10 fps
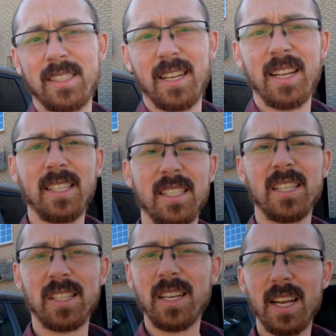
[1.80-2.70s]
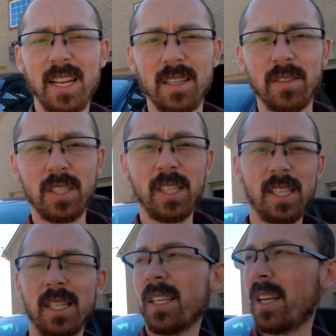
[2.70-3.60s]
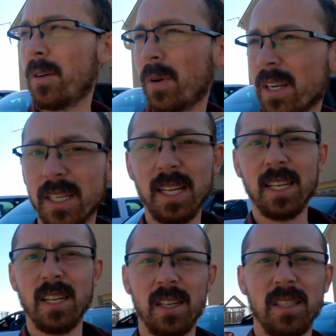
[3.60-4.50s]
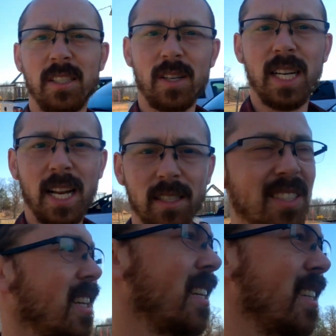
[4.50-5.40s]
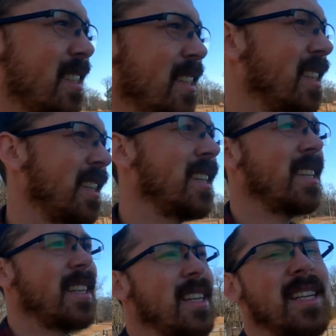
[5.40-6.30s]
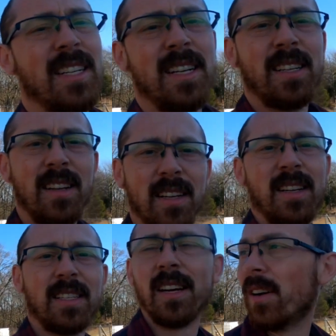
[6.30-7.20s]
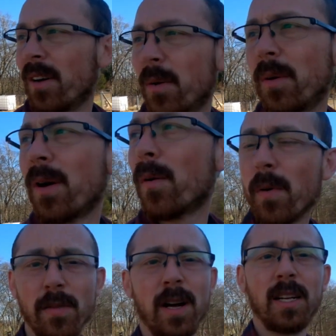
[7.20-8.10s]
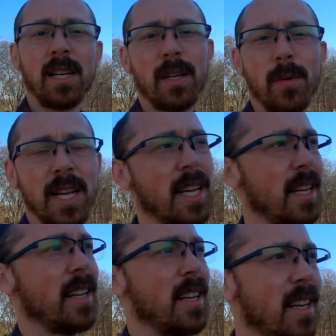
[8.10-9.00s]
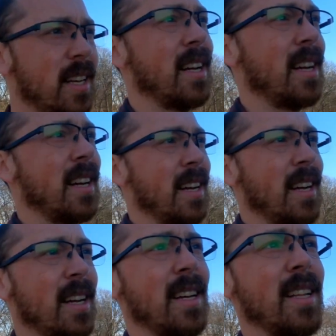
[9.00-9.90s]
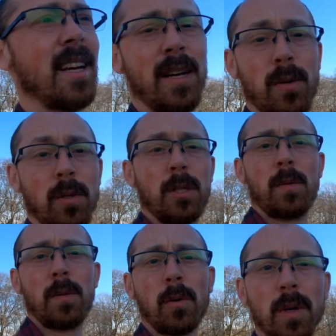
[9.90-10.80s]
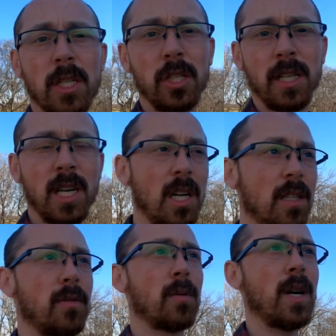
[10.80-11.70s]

Alright, so this is the part of the video where I would normally talk about how the day's going, explain what we're going to try to accomplish for the day, and just stage the video.